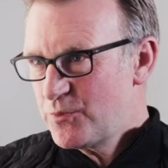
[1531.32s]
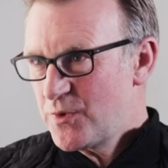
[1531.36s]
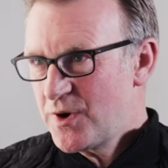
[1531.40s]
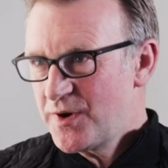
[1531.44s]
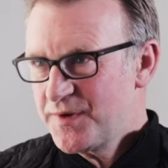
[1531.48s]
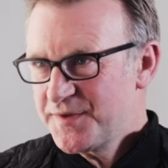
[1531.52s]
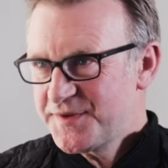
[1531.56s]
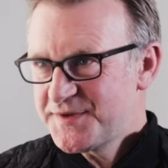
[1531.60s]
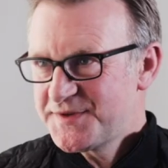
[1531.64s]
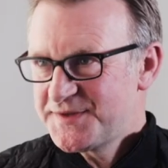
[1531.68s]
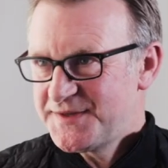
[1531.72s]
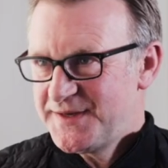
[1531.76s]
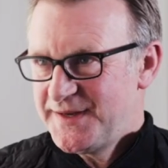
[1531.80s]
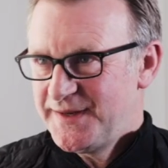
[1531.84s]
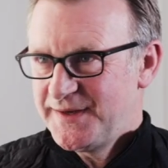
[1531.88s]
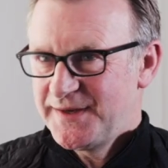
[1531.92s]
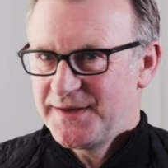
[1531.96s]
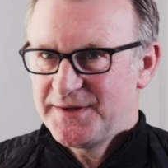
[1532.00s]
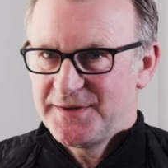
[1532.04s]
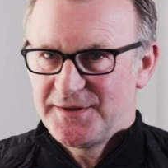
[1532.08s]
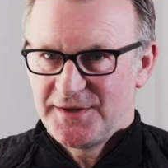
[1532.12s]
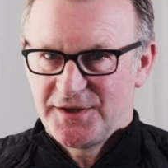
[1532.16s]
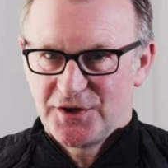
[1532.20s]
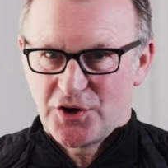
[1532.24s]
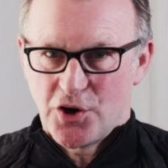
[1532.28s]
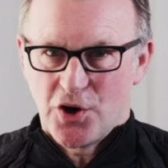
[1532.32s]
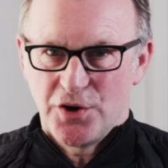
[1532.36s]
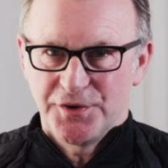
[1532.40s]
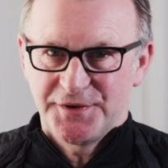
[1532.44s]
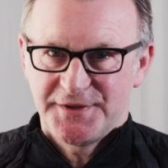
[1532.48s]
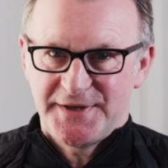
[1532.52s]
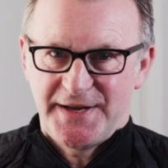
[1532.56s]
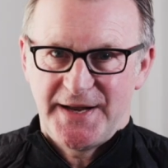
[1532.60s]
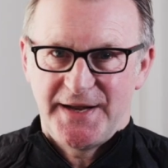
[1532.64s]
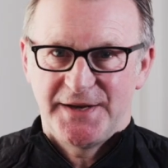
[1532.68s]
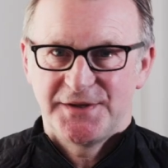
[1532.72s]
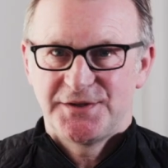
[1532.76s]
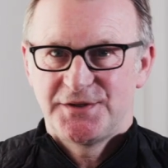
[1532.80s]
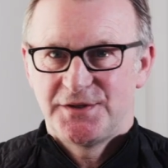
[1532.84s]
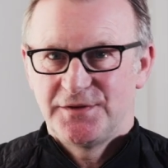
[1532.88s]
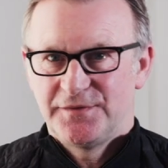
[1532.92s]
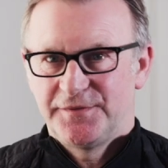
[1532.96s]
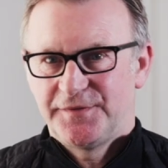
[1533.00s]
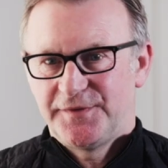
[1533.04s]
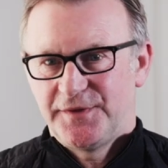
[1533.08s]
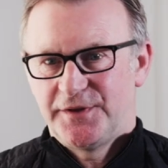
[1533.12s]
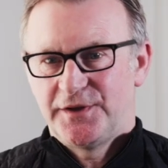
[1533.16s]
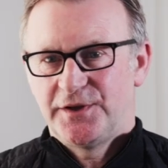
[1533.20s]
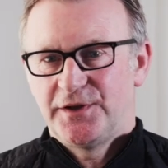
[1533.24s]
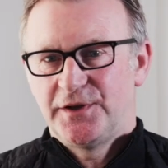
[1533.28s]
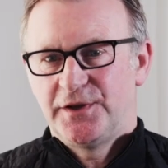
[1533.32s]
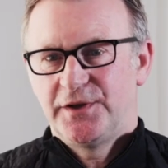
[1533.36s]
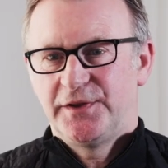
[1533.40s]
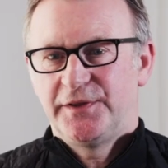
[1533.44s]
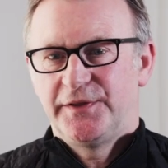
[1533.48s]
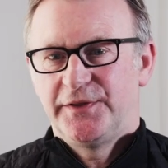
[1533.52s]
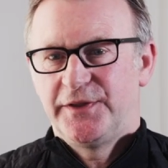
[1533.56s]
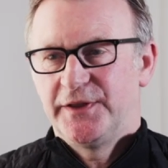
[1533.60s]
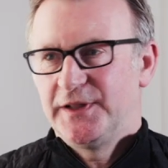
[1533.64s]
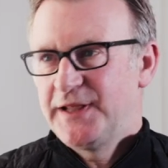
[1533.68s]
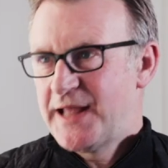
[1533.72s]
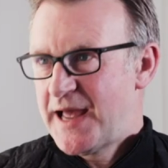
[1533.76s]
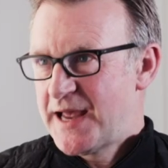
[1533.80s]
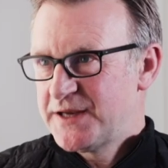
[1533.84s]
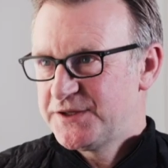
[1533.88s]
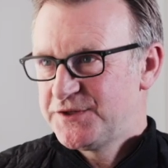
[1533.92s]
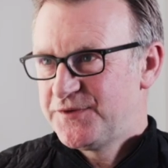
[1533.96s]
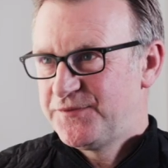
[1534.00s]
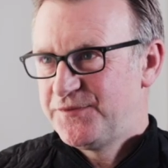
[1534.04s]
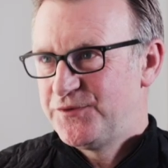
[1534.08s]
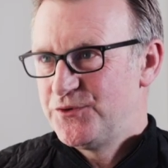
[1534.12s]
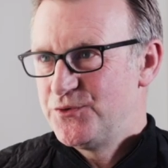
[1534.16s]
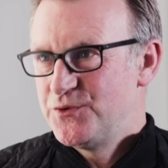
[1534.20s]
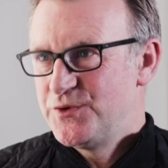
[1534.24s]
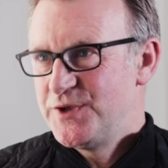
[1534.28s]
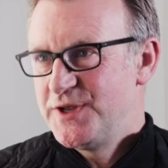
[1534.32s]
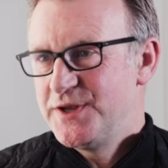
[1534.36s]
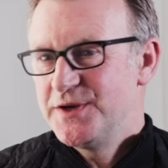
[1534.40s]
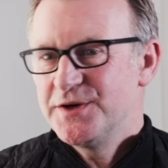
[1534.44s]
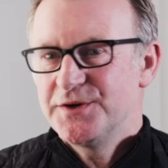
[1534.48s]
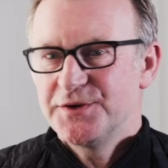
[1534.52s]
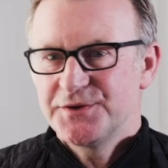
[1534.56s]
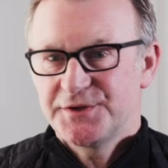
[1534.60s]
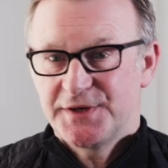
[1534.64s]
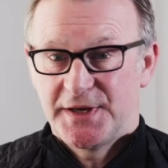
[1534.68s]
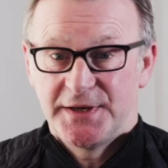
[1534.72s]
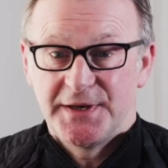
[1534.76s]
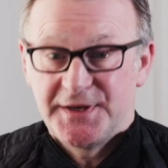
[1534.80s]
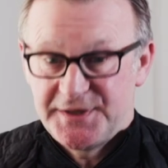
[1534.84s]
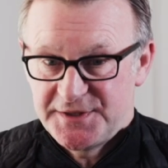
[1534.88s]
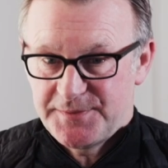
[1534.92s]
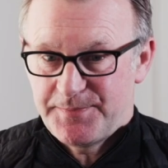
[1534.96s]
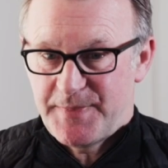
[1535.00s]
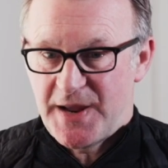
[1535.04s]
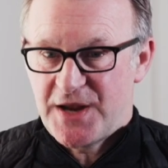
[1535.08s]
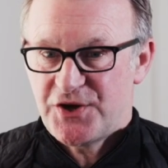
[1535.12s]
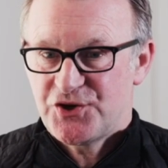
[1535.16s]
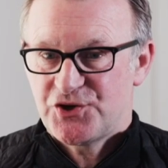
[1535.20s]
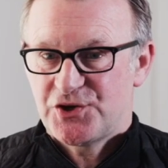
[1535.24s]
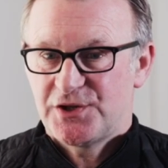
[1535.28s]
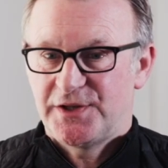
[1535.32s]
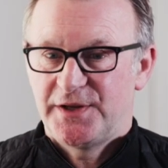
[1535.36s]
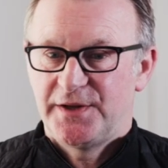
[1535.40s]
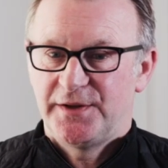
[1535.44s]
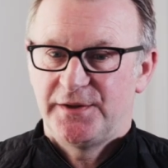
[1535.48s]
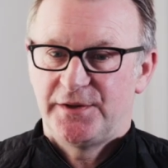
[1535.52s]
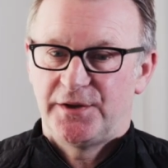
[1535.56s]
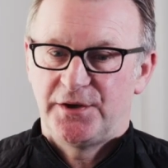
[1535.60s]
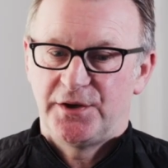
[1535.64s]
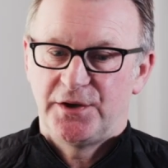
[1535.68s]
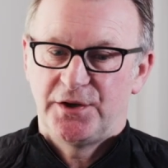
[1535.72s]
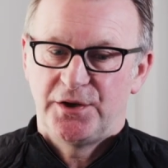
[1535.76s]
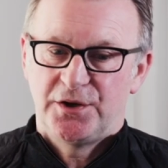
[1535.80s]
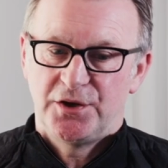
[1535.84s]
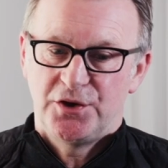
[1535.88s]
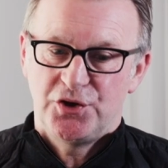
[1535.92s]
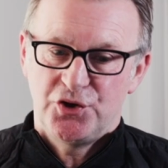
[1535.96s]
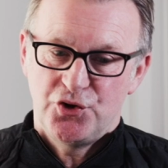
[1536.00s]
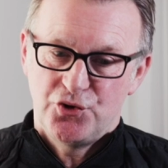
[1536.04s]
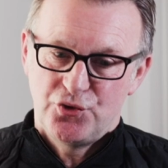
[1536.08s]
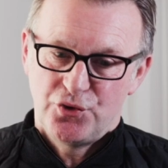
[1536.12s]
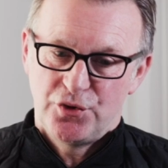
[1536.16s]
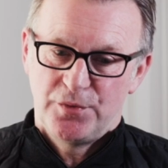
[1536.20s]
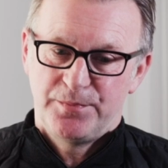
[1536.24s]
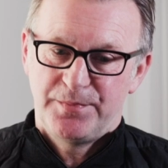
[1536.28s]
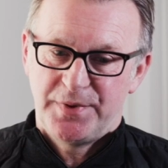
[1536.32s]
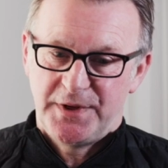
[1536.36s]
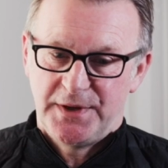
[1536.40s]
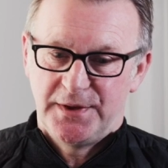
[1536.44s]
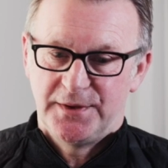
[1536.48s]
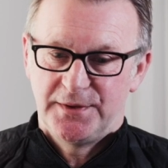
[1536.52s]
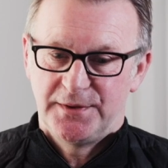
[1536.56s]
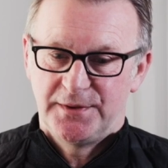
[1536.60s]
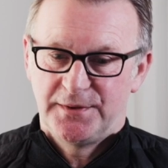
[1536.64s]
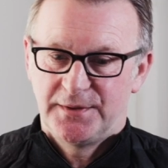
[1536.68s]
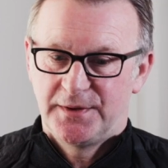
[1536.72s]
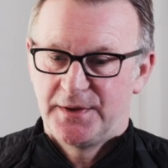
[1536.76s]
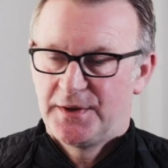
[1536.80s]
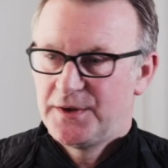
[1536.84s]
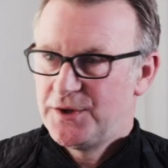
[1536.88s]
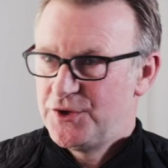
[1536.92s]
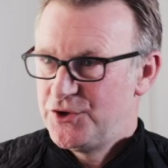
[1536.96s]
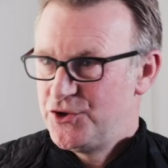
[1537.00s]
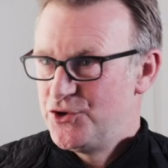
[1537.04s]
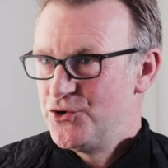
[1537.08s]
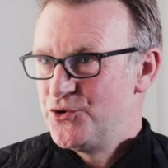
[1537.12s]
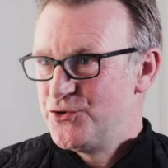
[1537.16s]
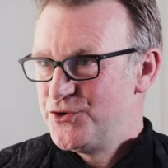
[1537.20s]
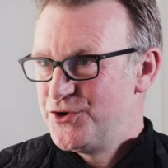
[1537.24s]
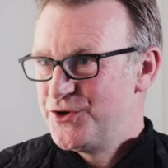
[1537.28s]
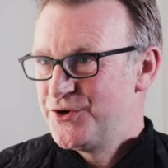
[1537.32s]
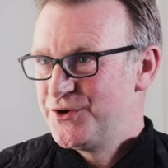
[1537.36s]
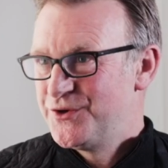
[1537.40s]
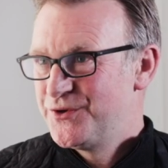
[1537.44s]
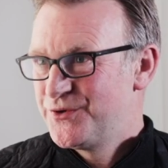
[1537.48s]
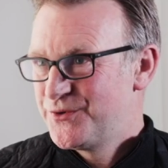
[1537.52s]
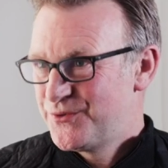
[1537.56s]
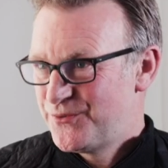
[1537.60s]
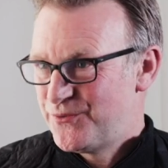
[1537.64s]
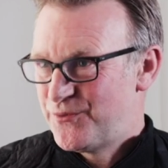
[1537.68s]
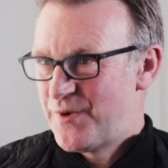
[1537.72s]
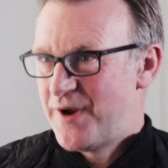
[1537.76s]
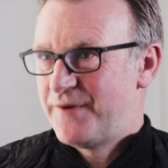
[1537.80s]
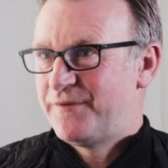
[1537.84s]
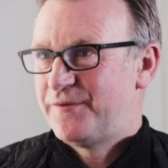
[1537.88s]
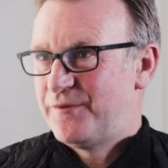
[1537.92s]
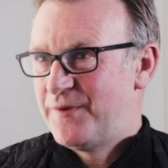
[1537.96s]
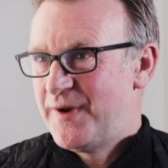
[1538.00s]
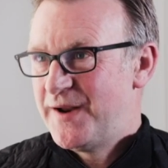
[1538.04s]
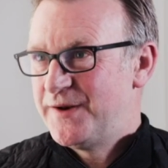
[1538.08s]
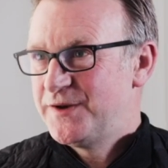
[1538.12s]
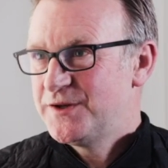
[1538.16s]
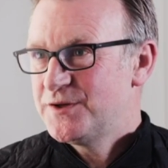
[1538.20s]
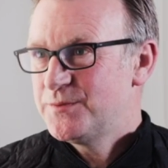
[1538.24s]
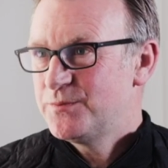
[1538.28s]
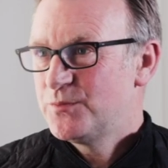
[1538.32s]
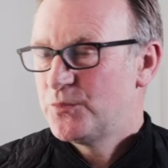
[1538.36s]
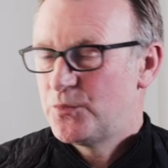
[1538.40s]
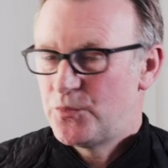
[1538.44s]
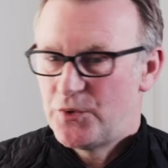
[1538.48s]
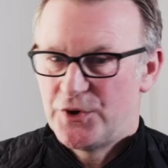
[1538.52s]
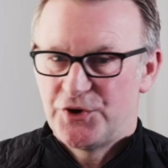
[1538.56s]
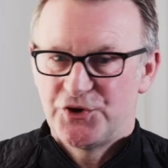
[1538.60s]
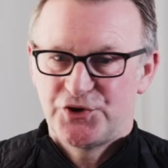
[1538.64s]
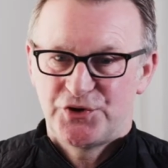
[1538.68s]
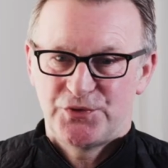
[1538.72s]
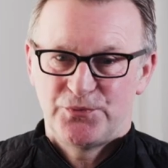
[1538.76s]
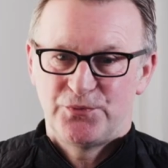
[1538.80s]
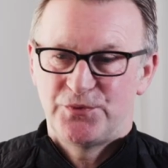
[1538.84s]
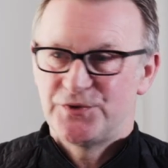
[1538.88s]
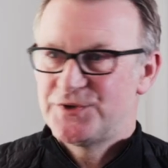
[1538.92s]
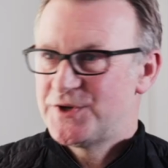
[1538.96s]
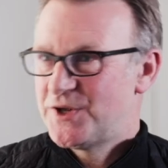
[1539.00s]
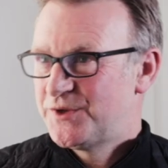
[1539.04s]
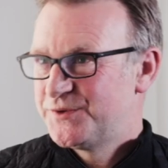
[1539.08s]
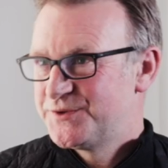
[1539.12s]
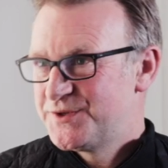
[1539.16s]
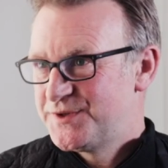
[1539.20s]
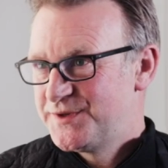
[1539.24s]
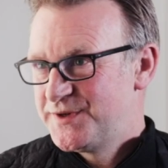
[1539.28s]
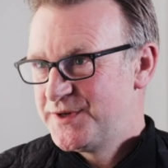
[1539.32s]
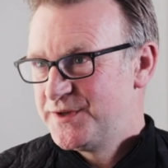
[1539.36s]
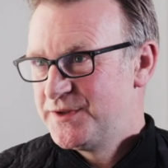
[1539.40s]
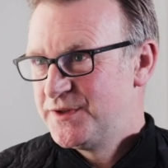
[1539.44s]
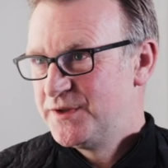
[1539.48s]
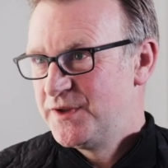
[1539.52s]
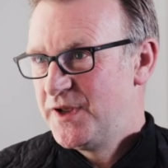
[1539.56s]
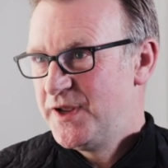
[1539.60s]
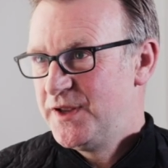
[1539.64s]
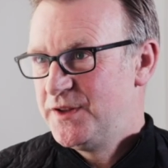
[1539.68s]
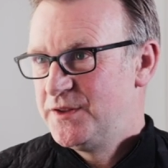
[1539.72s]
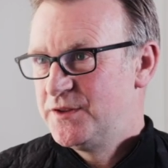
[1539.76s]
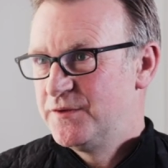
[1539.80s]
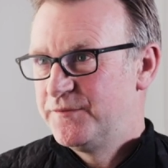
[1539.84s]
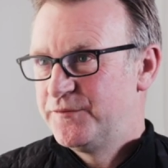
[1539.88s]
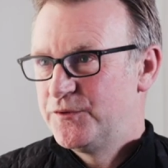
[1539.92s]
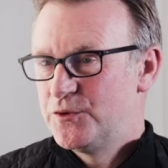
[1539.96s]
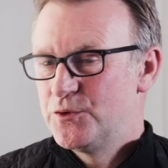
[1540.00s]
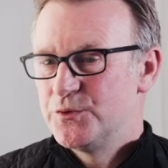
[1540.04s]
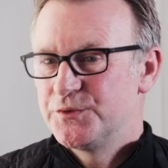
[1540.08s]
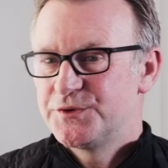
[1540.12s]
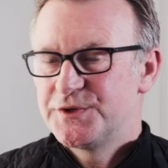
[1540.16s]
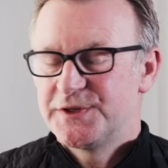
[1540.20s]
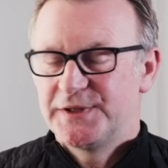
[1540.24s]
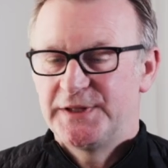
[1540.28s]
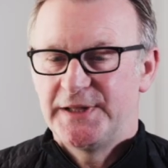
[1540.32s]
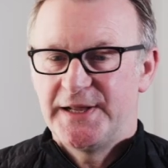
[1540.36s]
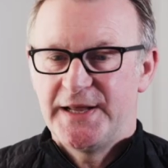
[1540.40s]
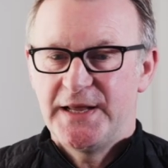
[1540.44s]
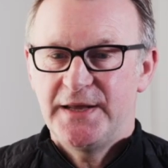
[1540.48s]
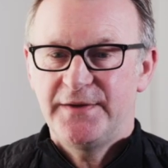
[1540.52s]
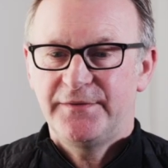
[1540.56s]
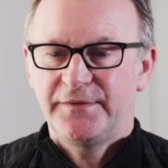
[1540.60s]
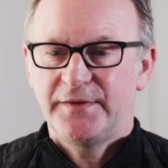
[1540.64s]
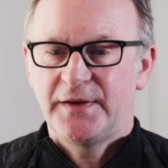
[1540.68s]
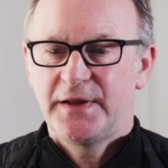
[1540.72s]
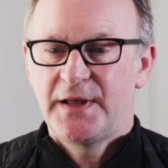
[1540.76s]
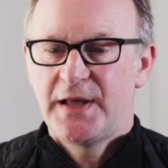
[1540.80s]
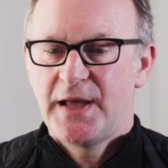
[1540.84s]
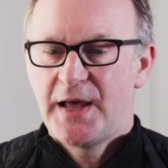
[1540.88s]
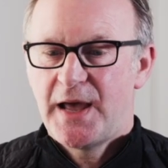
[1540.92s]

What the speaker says: worth seeing it in the context of the last few years, and especially the European Union referendum, which resulted in the vote to leave,